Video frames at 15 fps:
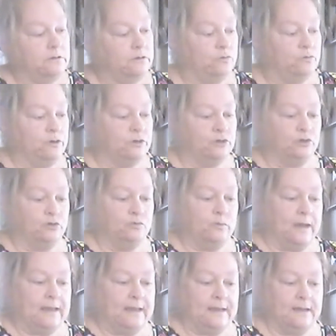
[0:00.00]
You can do
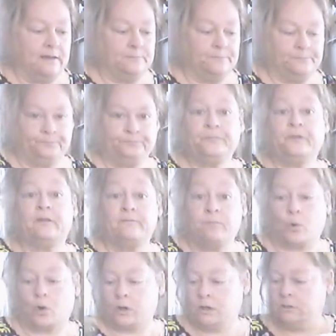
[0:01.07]
a
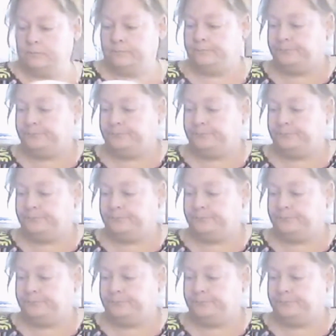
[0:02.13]
fork.